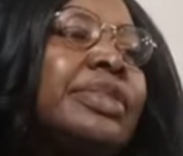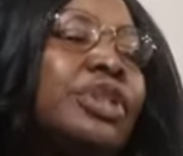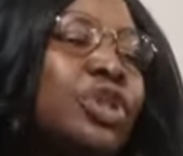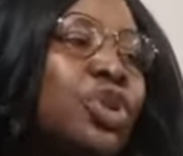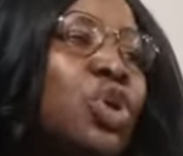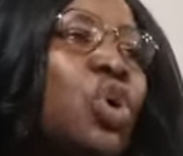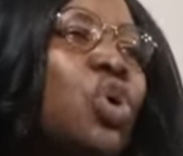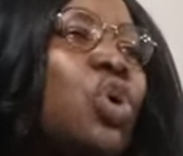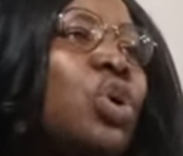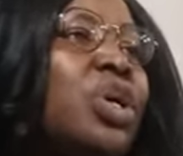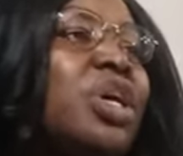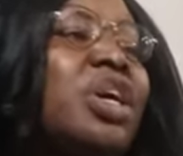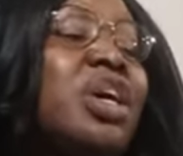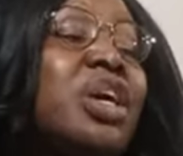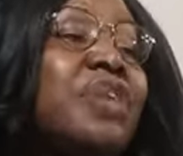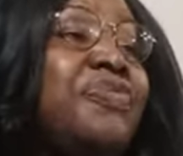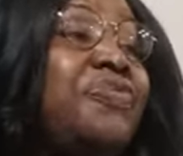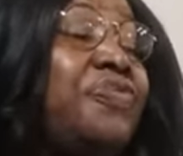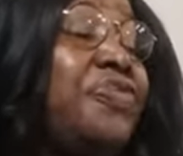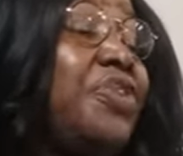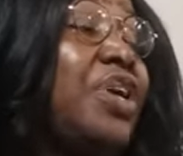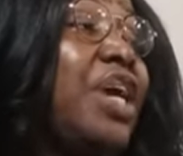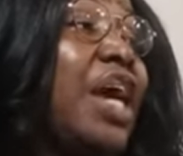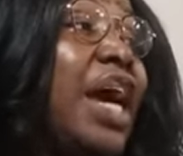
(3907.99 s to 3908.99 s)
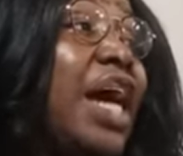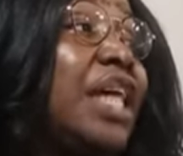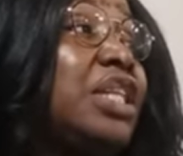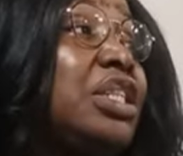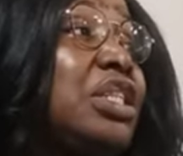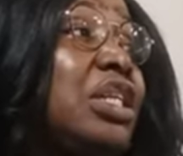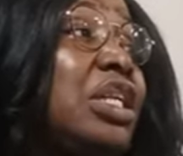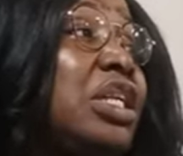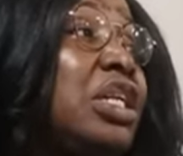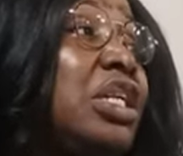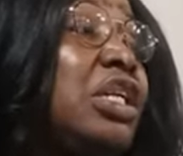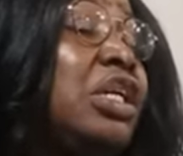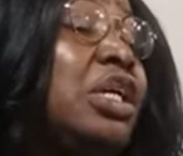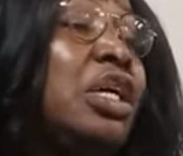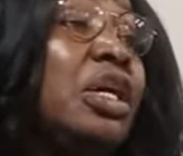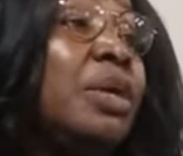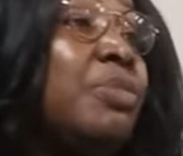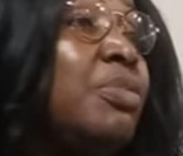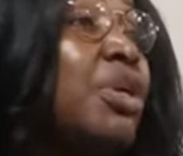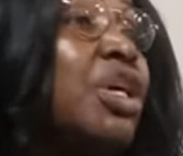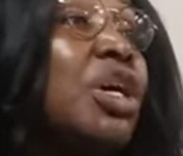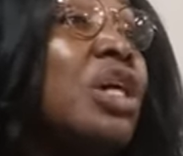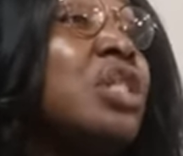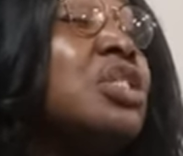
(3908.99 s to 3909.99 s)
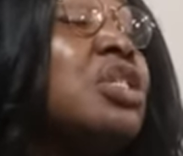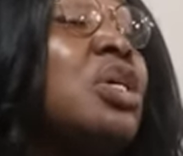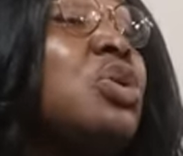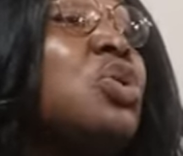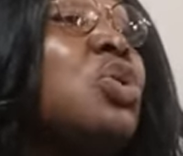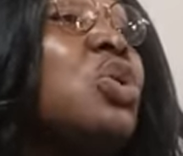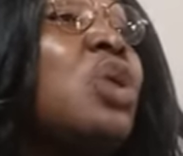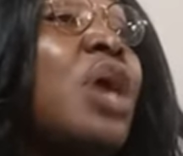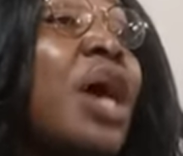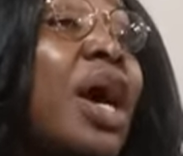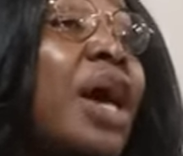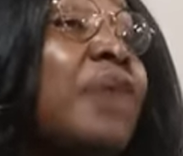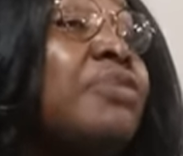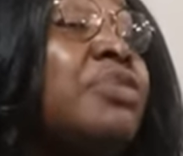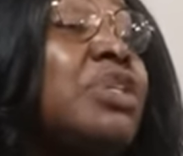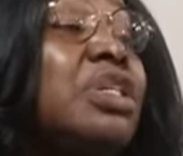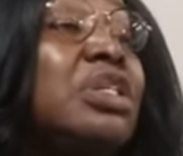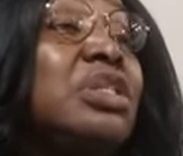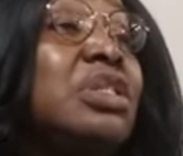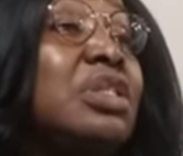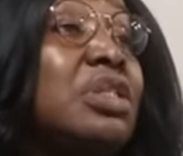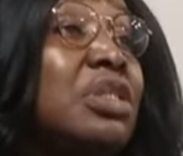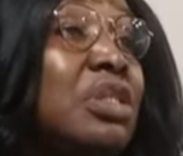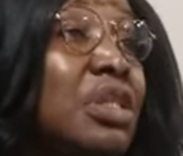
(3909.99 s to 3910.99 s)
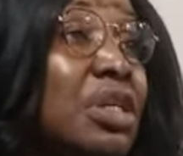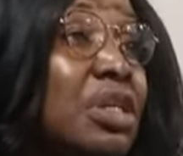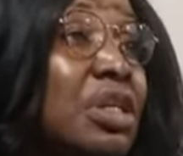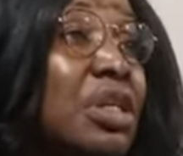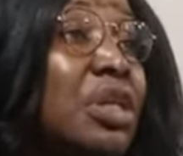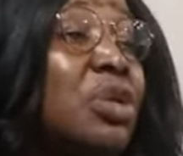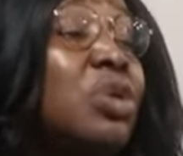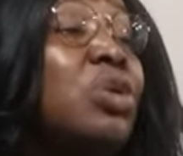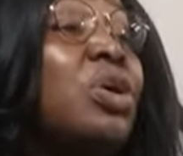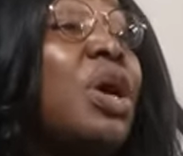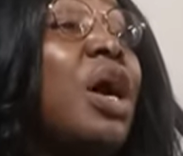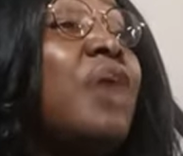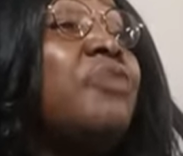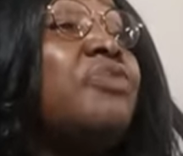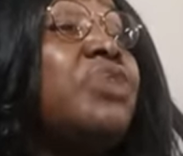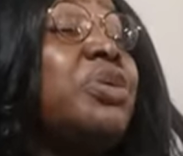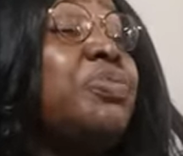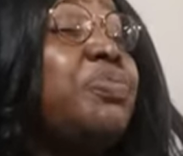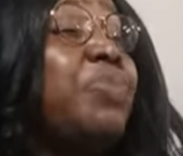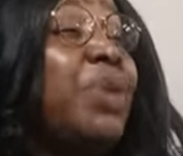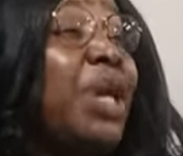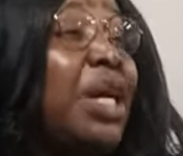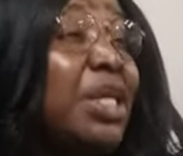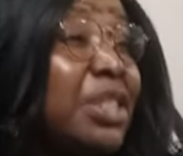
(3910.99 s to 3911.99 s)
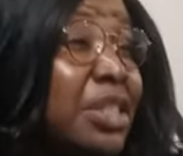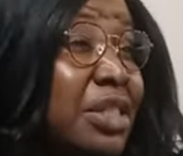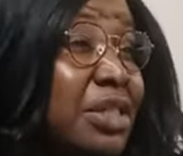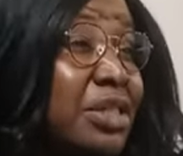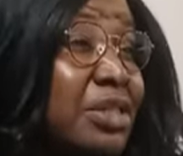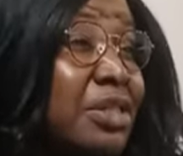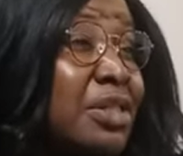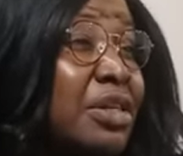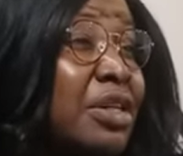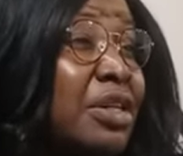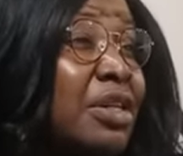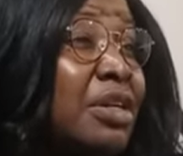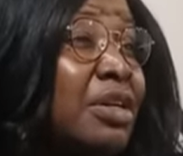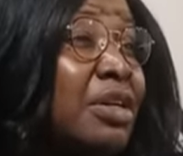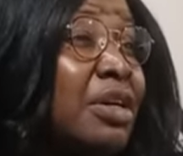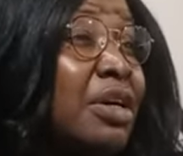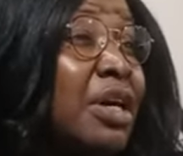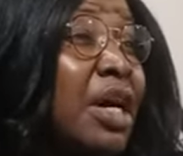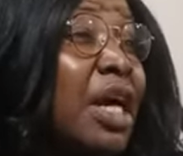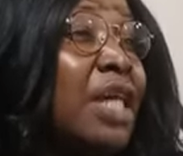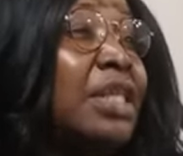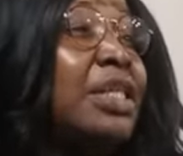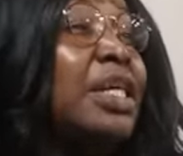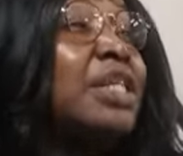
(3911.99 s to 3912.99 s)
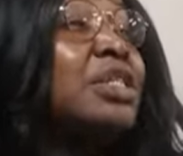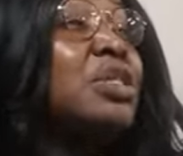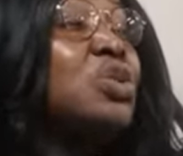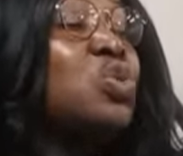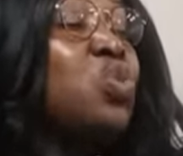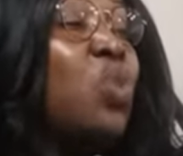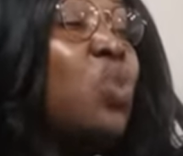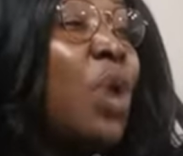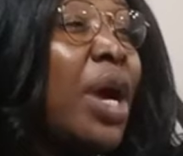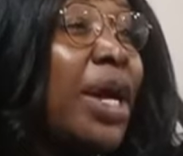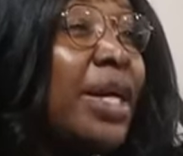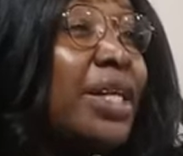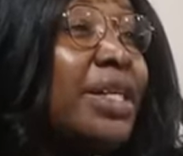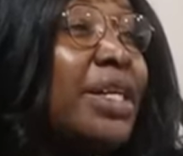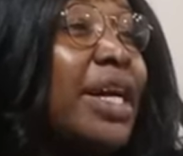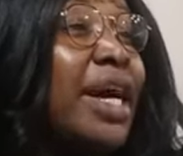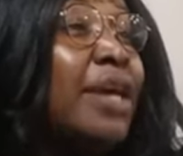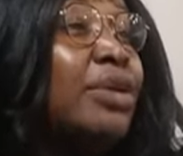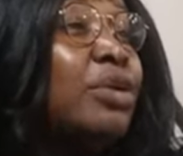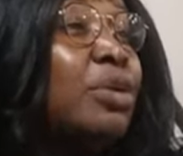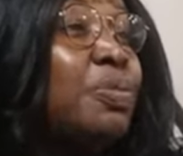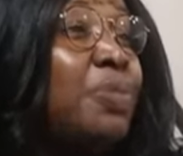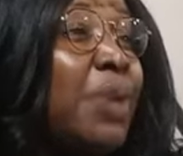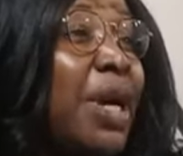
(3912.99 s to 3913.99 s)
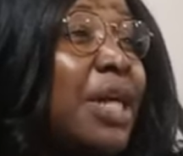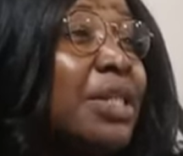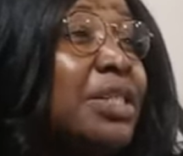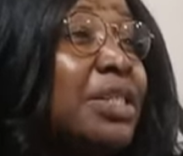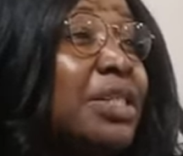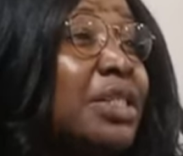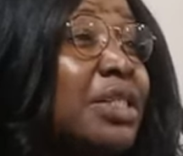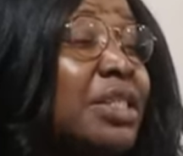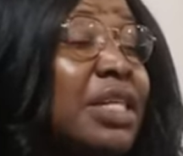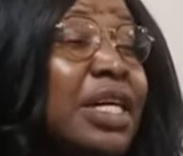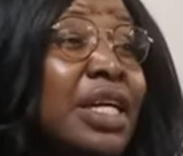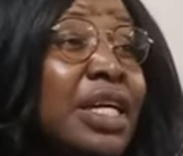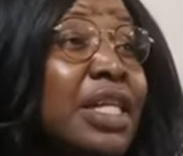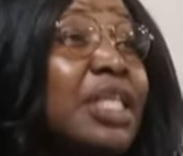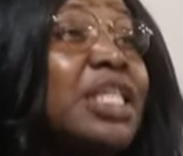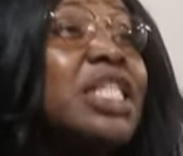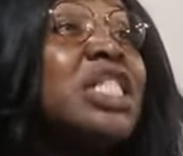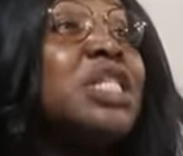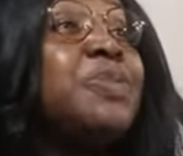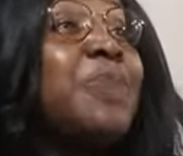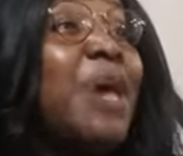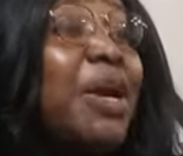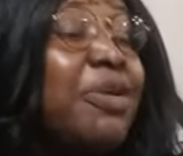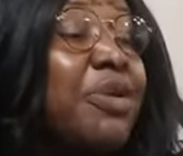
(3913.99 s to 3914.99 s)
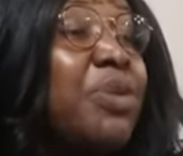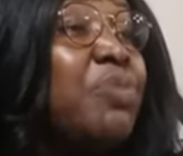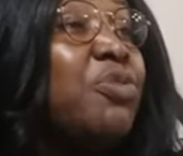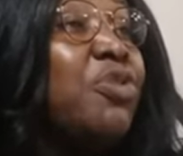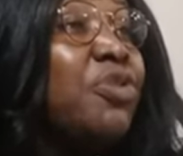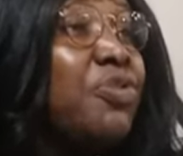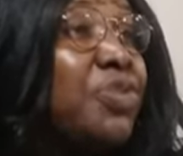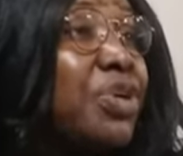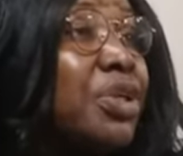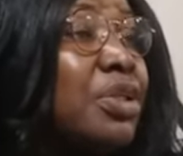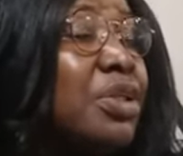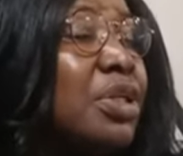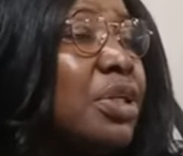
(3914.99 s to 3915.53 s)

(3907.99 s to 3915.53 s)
So if you actually, because they don't have the stick, they don't have the plants, and that's why they are not planting it. It's very moving.